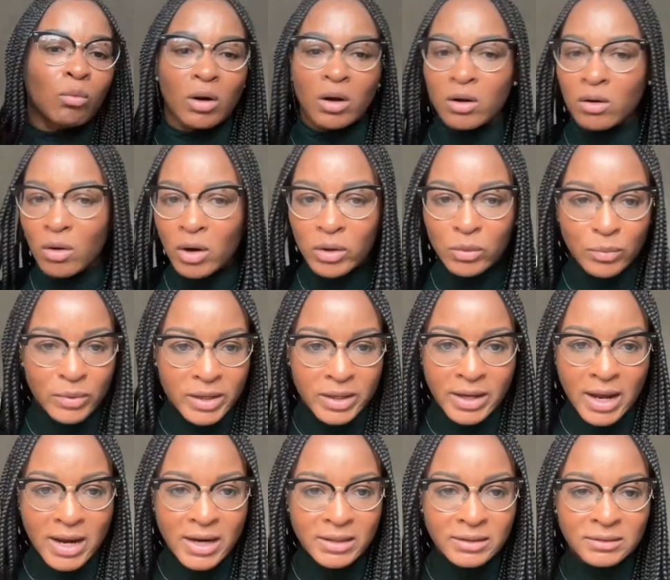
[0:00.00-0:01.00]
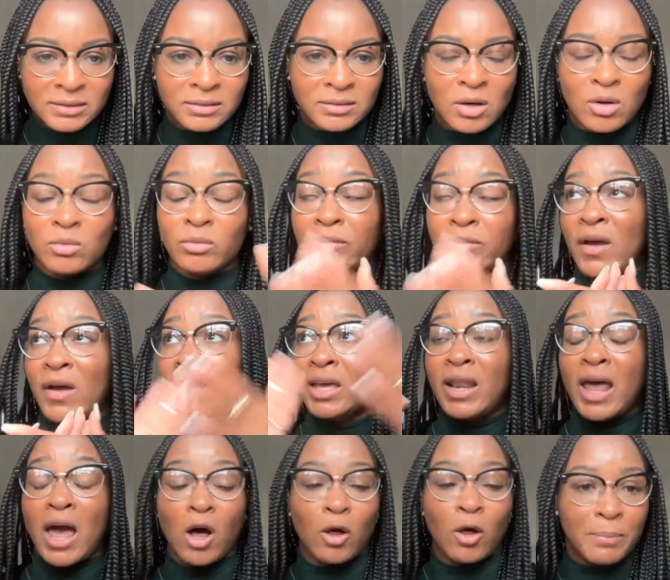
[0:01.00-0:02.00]
work on weekends. So if I
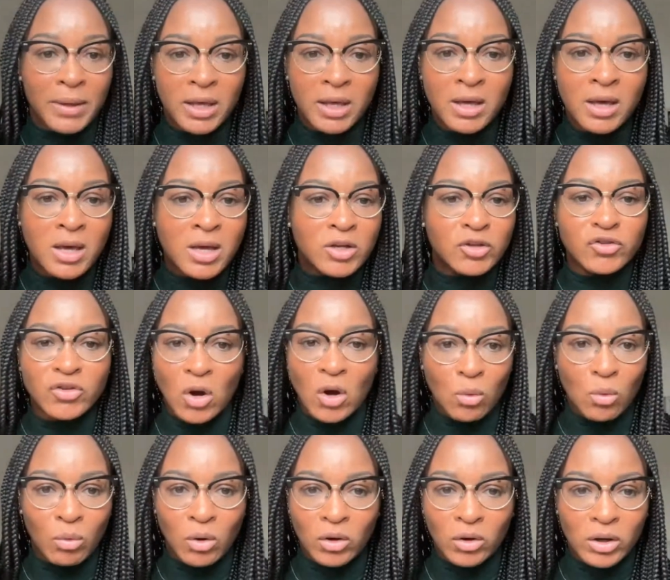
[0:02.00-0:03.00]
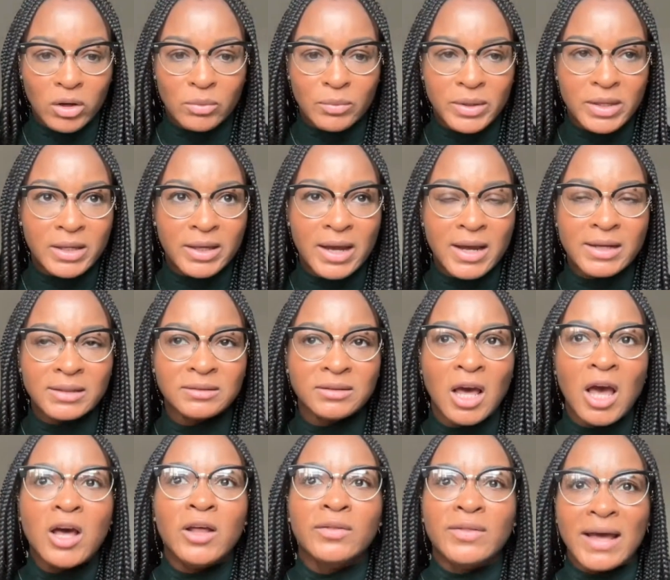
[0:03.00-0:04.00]
can help it, don't work on weekends.
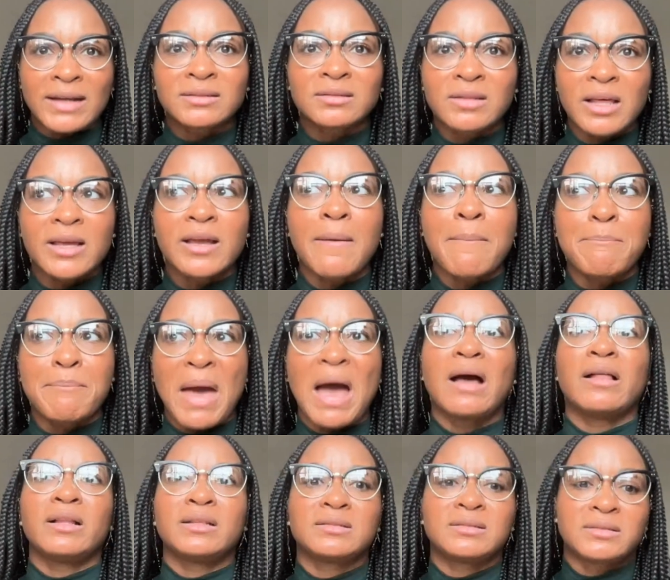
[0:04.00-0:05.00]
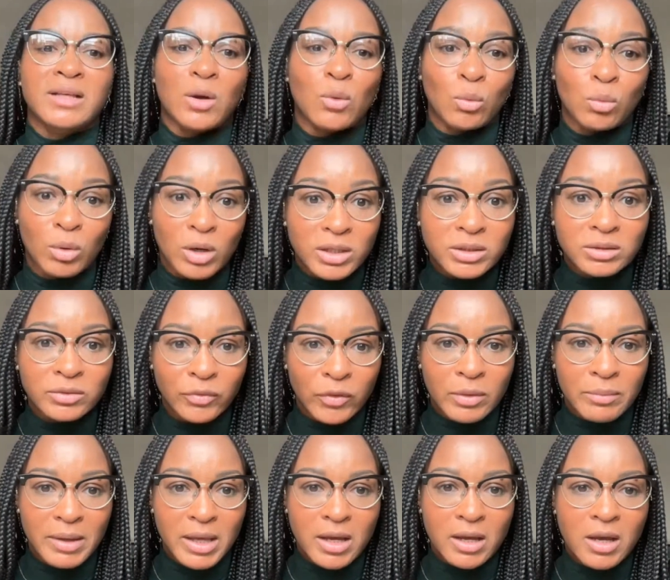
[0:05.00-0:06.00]
That's like a balance that works
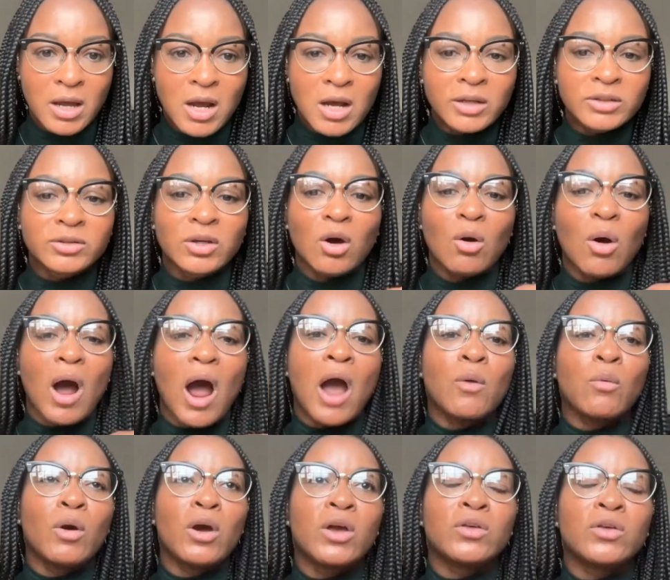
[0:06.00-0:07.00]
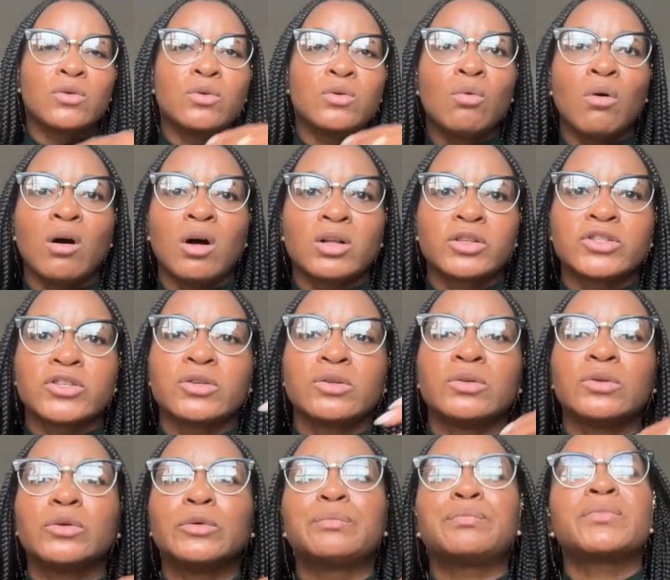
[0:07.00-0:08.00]
for me. So I want you all
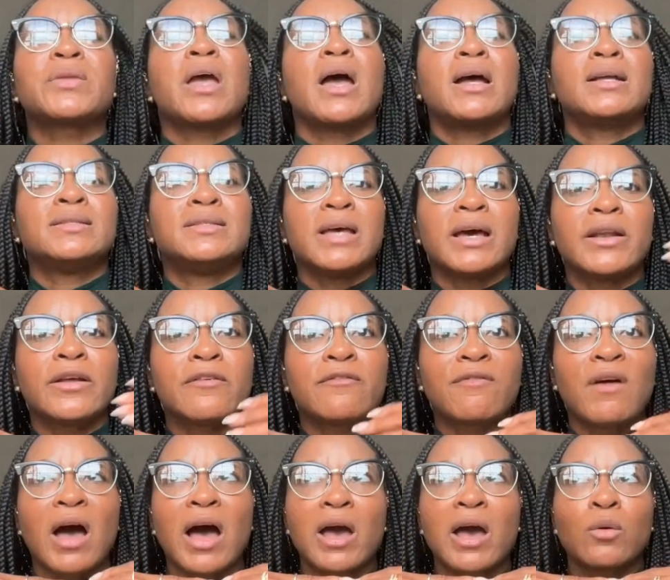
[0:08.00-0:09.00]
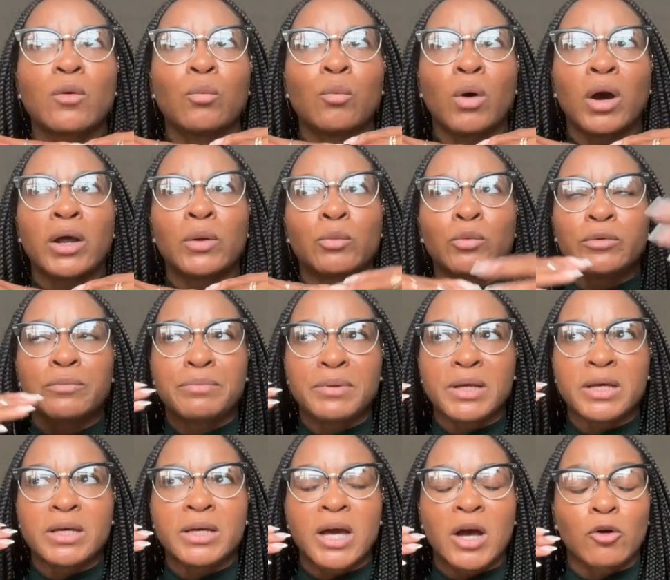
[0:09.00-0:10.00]
to identify what would
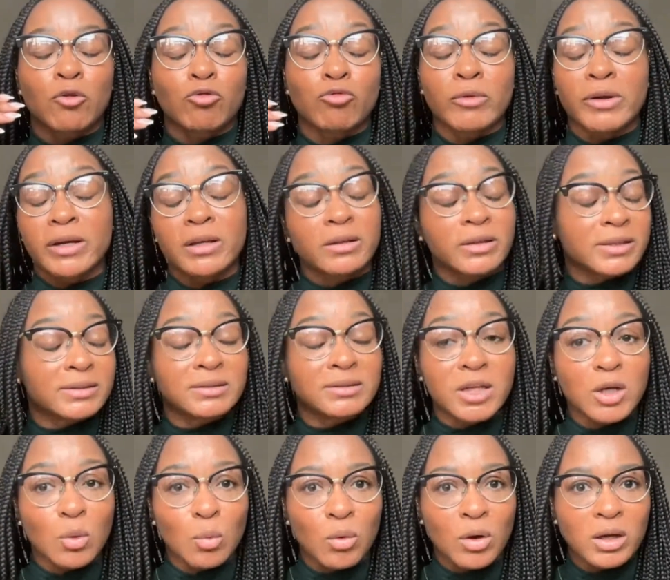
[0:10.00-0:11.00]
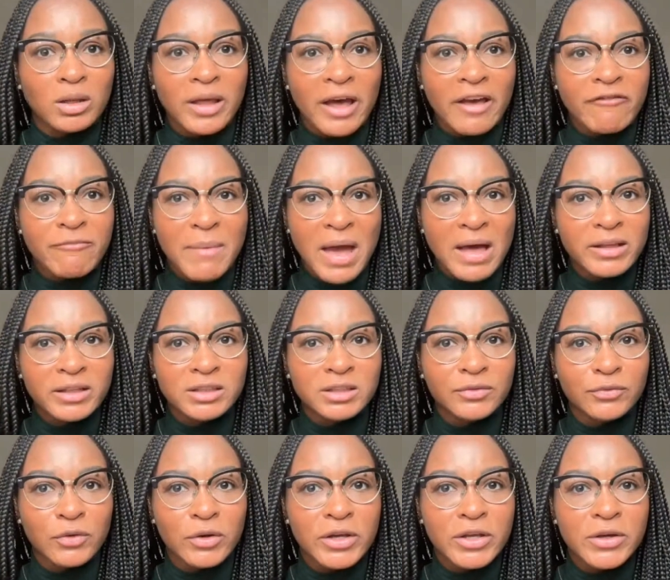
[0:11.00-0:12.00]
be a realistic work-life
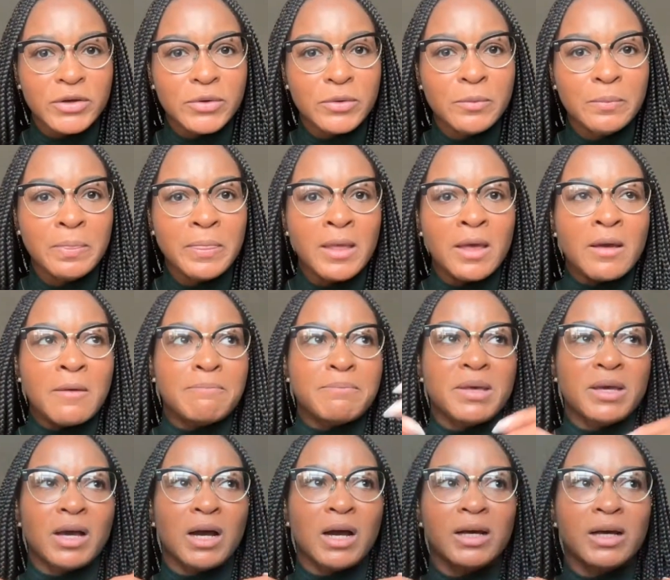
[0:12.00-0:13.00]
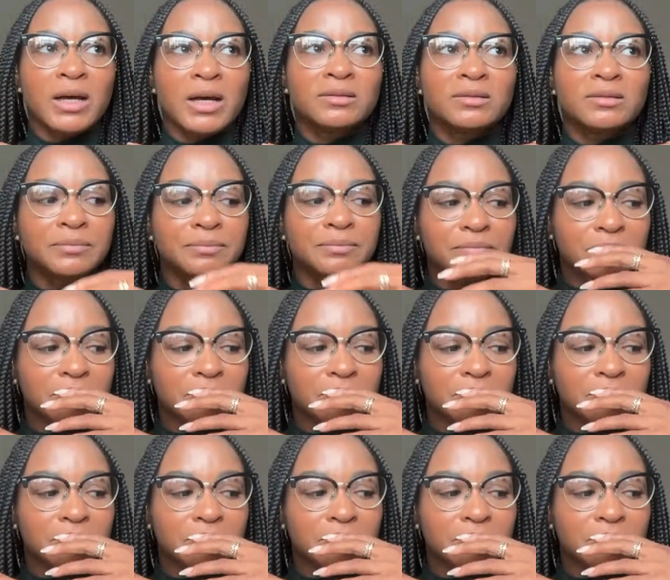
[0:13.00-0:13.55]
balance for you, because